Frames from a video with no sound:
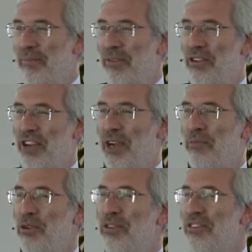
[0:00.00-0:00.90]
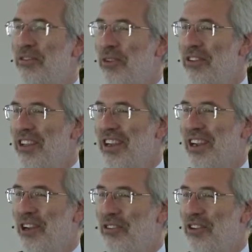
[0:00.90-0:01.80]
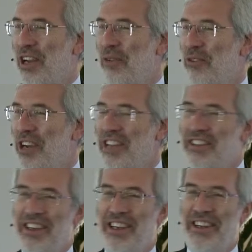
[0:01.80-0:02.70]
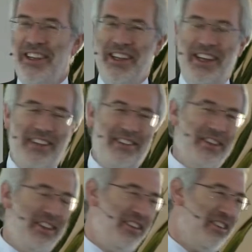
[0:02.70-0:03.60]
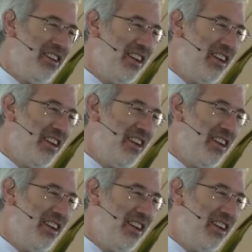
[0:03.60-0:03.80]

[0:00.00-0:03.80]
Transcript: Jacques Bous was a close collaborator. So the digital